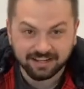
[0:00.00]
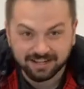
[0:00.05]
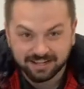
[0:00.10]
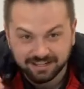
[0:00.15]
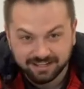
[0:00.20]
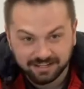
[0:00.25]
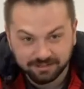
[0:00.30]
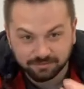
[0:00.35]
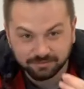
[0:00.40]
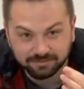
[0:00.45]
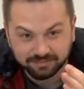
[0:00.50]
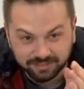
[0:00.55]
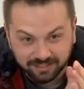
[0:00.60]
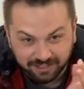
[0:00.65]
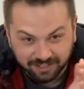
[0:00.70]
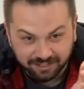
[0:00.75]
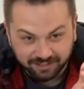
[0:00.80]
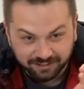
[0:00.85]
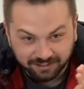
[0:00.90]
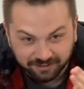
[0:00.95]
he will
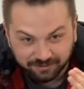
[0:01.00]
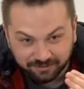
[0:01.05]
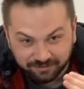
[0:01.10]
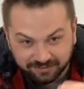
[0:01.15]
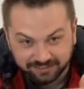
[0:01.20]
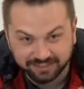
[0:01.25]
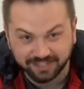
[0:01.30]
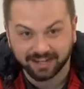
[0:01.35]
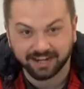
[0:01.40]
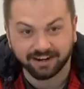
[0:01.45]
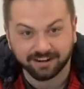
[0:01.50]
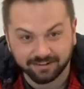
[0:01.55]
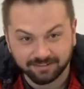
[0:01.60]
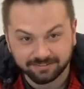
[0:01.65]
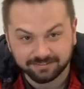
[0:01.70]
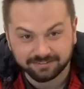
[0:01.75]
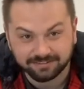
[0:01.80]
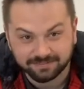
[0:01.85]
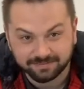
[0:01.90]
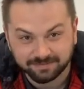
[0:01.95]
then go
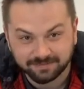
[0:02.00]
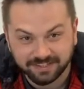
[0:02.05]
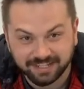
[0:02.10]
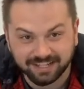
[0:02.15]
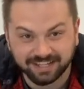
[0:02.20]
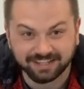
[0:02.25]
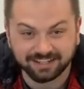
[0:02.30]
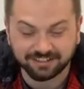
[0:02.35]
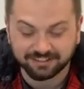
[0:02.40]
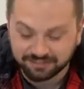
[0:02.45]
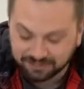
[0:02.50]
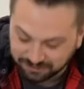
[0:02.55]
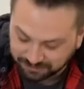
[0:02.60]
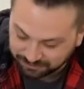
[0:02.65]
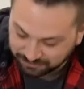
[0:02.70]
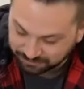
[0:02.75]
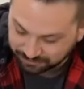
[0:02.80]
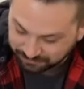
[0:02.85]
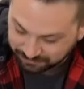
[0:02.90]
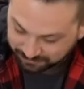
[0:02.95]
down
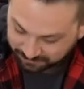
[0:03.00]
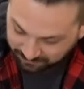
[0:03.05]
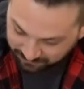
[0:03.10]
into